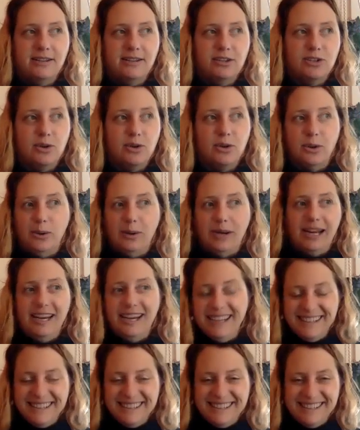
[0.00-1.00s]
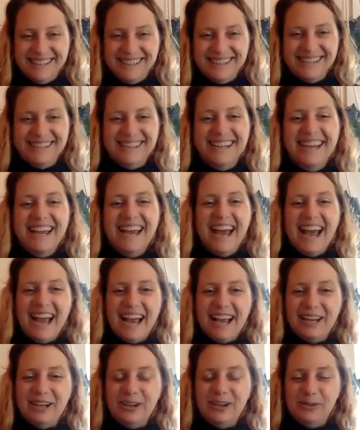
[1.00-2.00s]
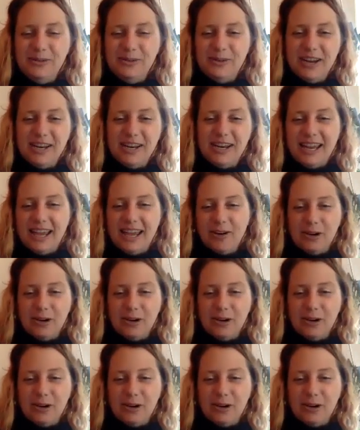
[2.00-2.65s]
screwy and you want to get